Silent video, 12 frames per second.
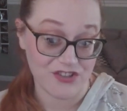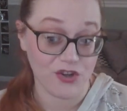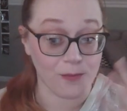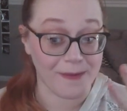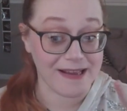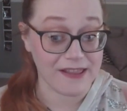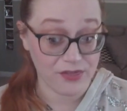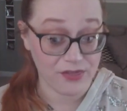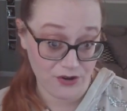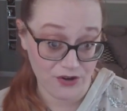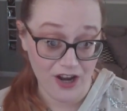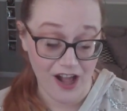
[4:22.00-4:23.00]
so my
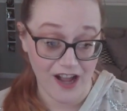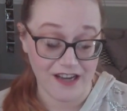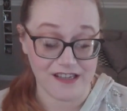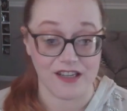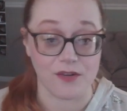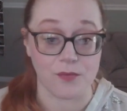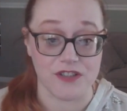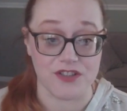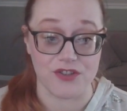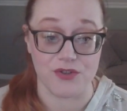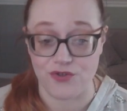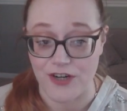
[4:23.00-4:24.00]
third idea was
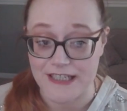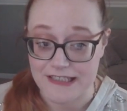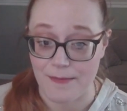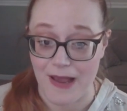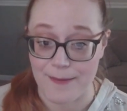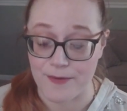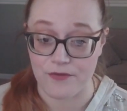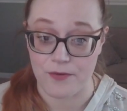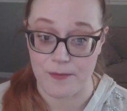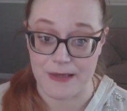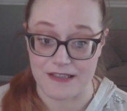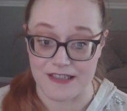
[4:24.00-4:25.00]
to trace a map of the
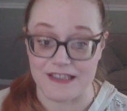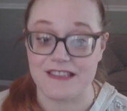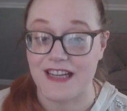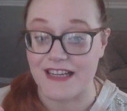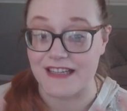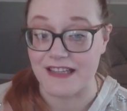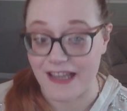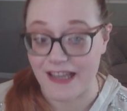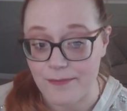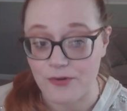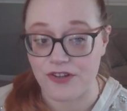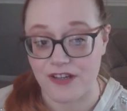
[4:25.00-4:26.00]
Middle East and
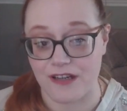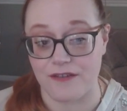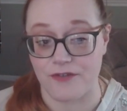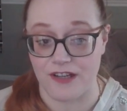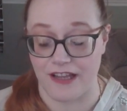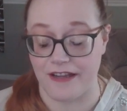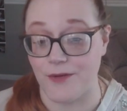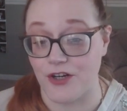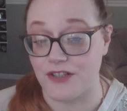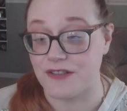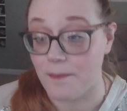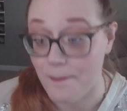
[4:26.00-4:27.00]
label the different
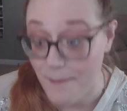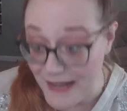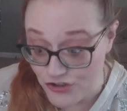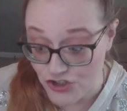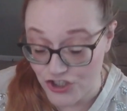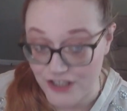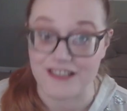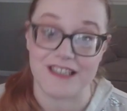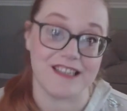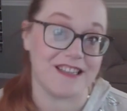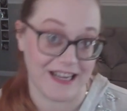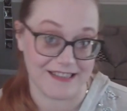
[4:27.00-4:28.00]
landmarks mentioned
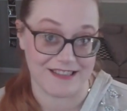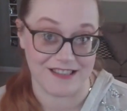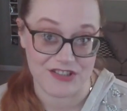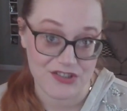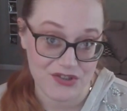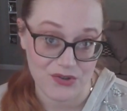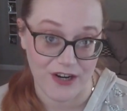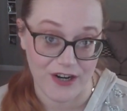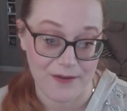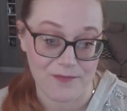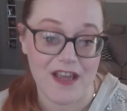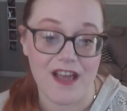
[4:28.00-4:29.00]
in the Exodus
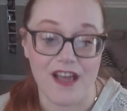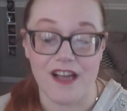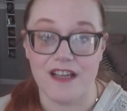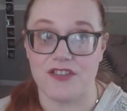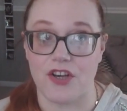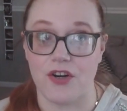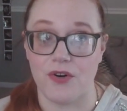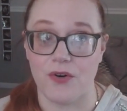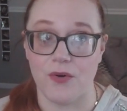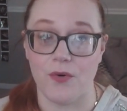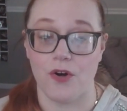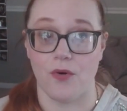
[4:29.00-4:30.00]
story.
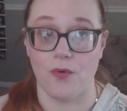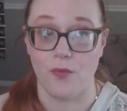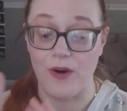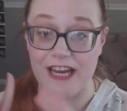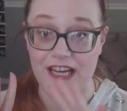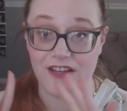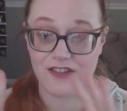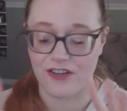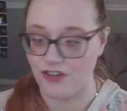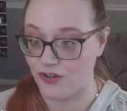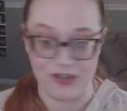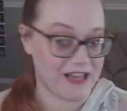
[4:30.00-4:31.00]
So we
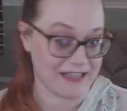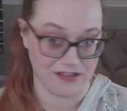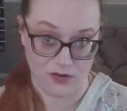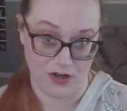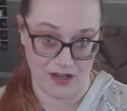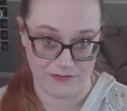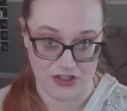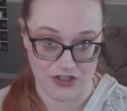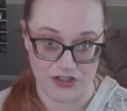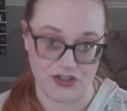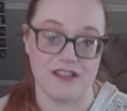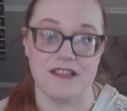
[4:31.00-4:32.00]
do classical
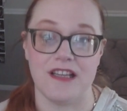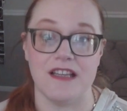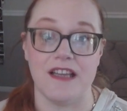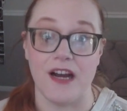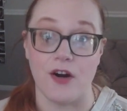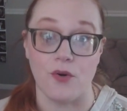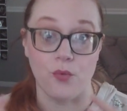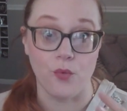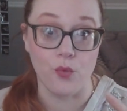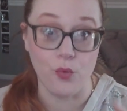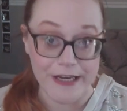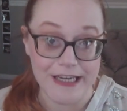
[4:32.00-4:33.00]
conversations, and they are
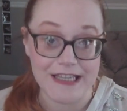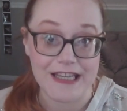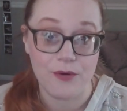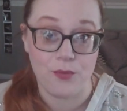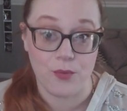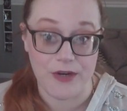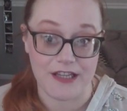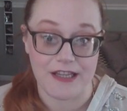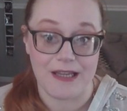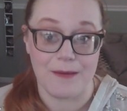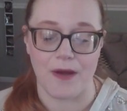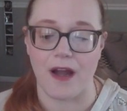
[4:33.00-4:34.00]
really,
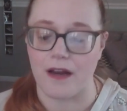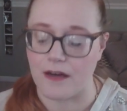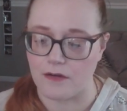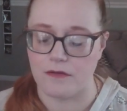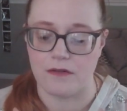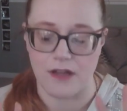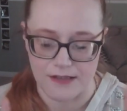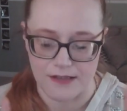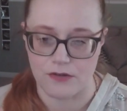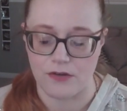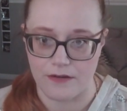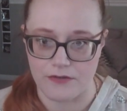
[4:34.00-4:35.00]
really, I know,
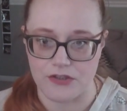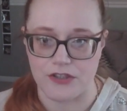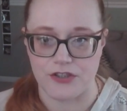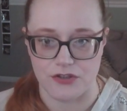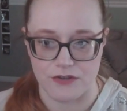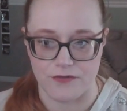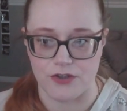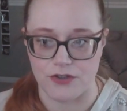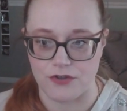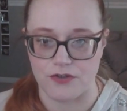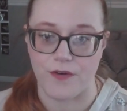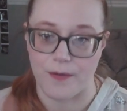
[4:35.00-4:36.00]
classical conversations for a
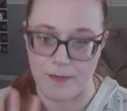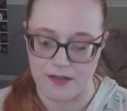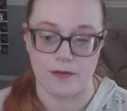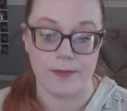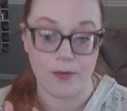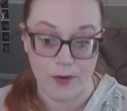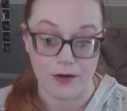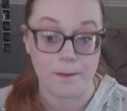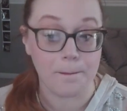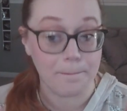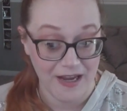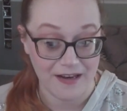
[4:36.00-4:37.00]
Jewish family, a little bit weird,
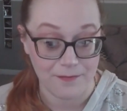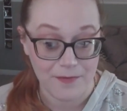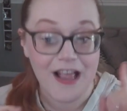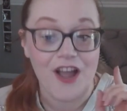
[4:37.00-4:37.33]
but